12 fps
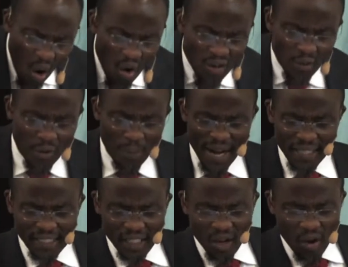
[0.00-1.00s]
on
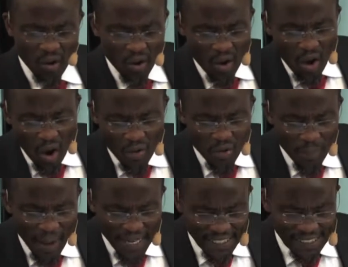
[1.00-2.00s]
humanity, on, on
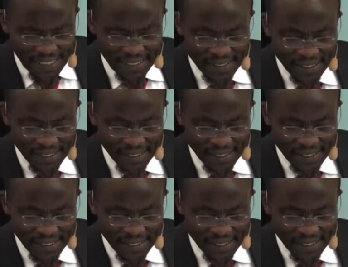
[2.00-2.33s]
humanity.